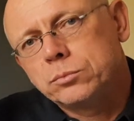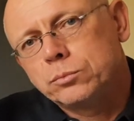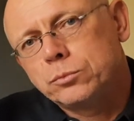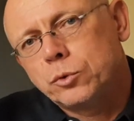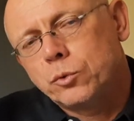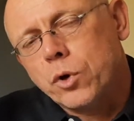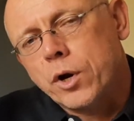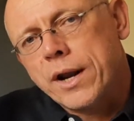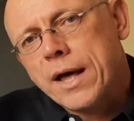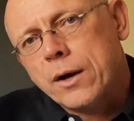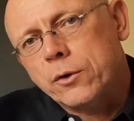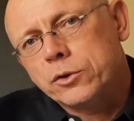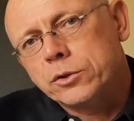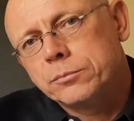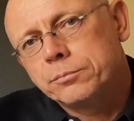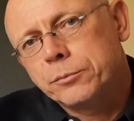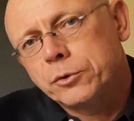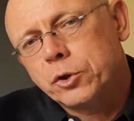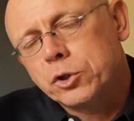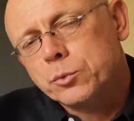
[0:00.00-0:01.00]
run out,
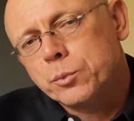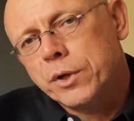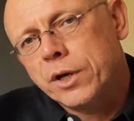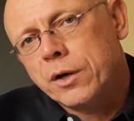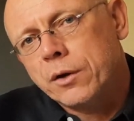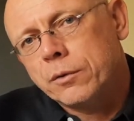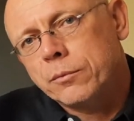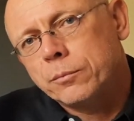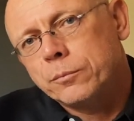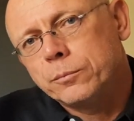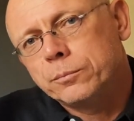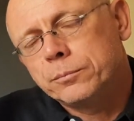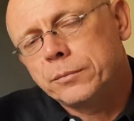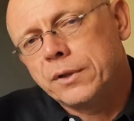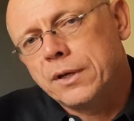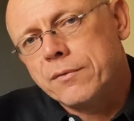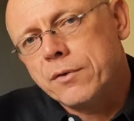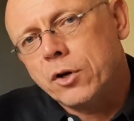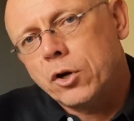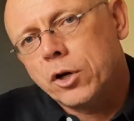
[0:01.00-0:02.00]
because we are
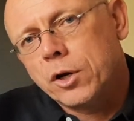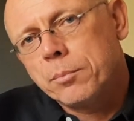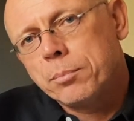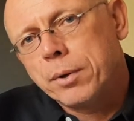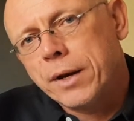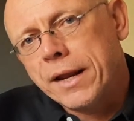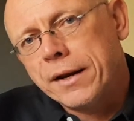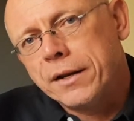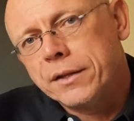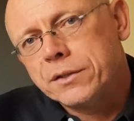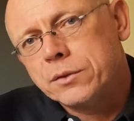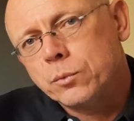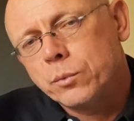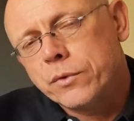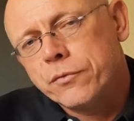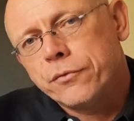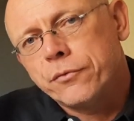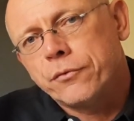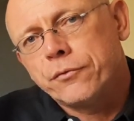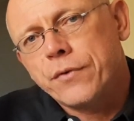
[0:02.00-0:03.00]
living on a planet
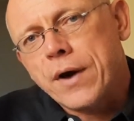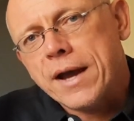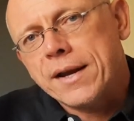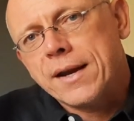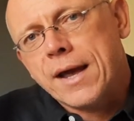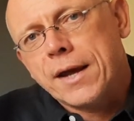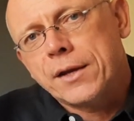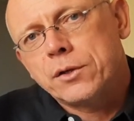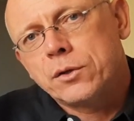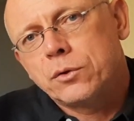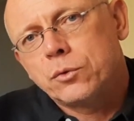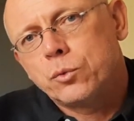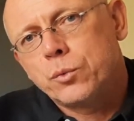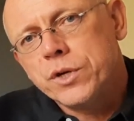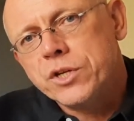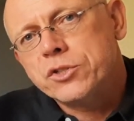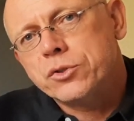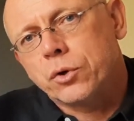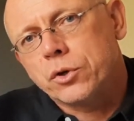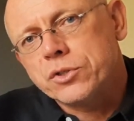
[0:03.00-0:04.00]
with finite
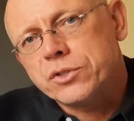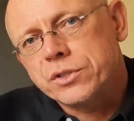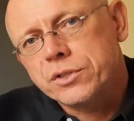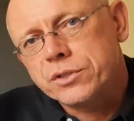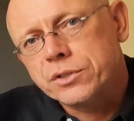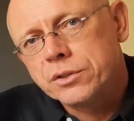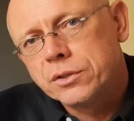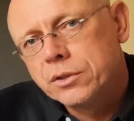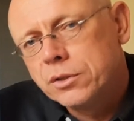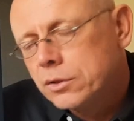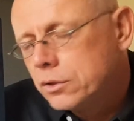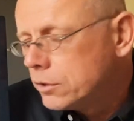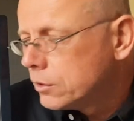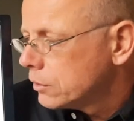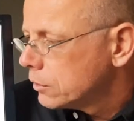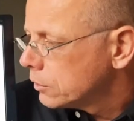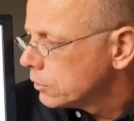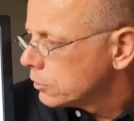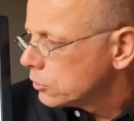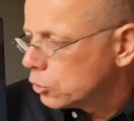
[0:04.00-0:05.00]
resources.
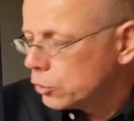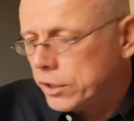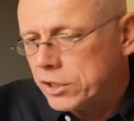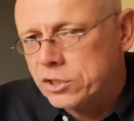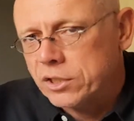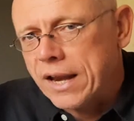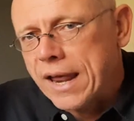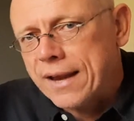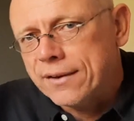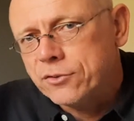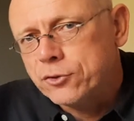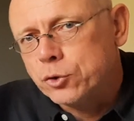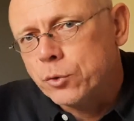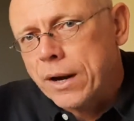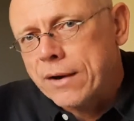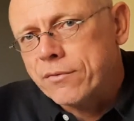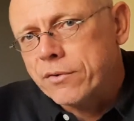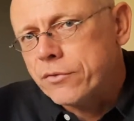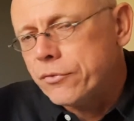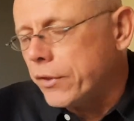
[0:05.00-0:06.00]
So there's an end to
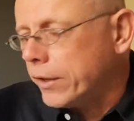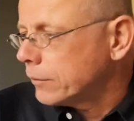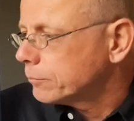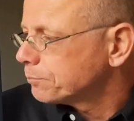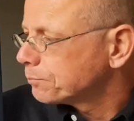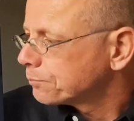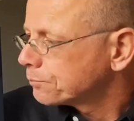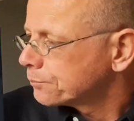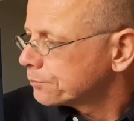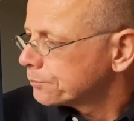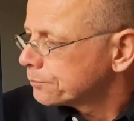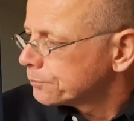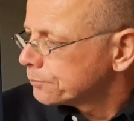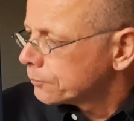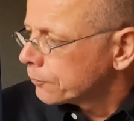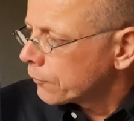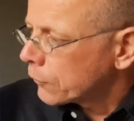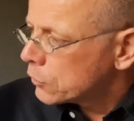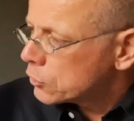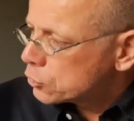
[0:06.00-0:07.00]
everything.
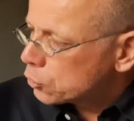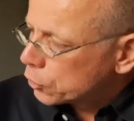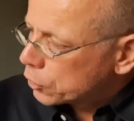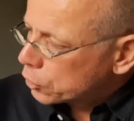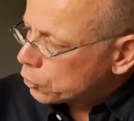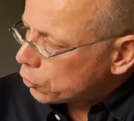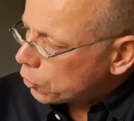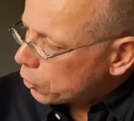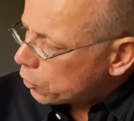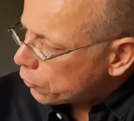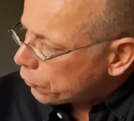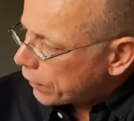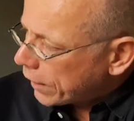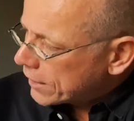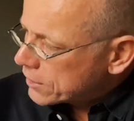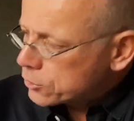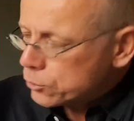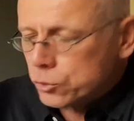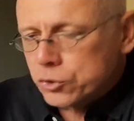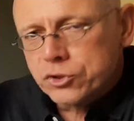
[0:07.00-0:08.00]
So the growth
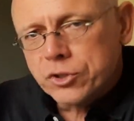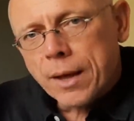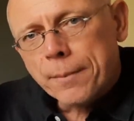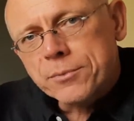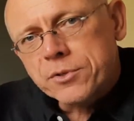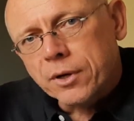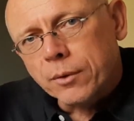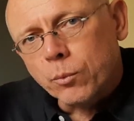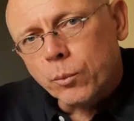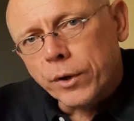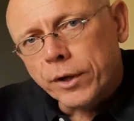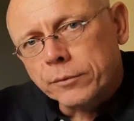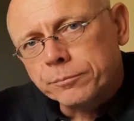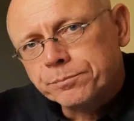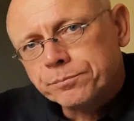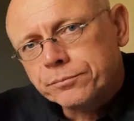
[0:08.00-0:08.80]
has to stop somewhere.